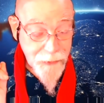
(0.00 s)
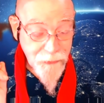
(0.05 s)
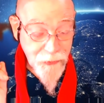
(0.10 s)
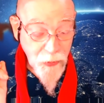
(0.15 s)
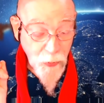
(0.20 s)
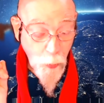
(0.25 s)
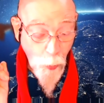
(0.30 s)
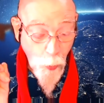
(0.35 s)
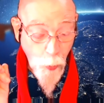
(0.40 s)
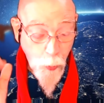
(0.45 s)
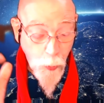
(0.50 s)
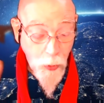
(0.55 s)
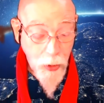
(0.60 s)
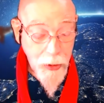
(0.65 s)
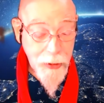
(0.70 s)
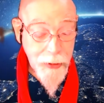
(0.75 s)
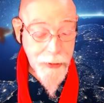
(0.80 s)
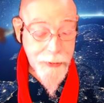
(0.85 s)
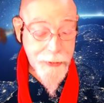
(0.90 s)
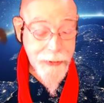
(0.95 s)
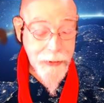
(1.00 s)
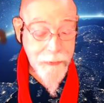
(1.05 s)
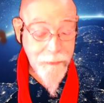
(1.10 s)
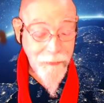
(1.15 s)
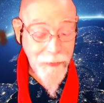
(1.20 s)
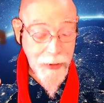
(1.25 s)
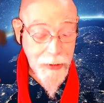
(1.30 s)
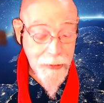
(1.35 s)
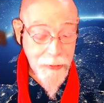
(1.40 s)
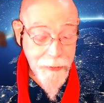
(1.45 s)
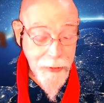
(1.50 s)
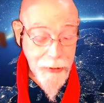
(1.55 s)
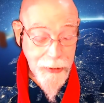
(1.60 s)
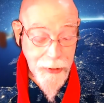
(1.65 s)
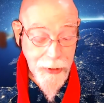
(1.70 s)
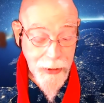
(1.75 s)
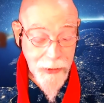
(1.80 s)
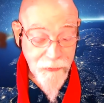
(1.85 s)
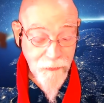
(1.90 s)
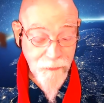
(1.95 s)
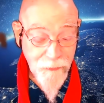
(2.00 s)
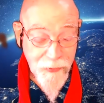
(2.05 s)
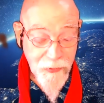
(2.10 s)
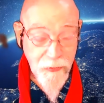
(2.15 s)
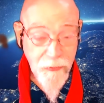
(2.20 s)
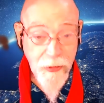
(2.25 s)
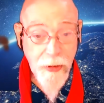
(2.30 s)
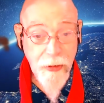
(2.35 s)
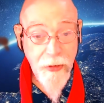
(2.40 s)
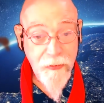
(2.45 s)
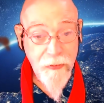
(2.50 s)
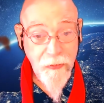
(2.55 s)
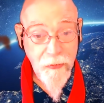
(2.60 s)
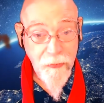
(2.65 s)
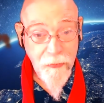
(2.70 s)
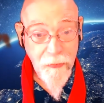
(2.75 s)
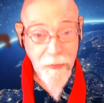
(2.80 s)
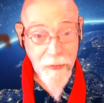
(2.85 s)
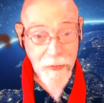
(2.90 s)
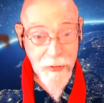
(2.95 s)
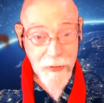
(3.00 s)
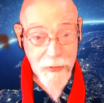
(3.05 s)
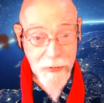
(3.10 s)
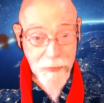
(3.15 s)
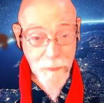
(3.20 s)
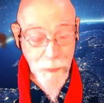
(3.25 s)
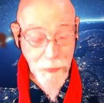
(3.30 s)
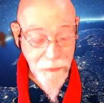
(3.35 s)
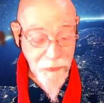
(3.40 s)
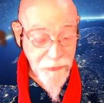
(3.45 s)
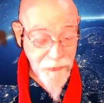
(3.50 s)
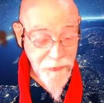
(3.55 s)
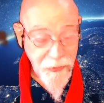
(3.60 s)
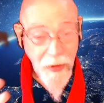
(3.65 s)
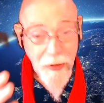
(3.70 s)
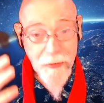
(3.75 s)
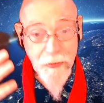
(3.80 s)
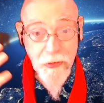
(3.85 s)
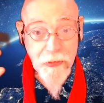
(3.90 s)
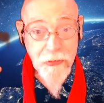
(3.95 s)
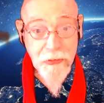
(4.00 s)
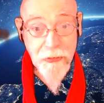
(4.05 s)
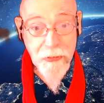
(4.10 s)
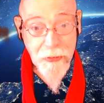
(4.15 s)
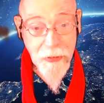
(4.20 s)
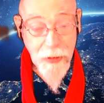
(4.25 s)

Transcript: into why deity has visited us with such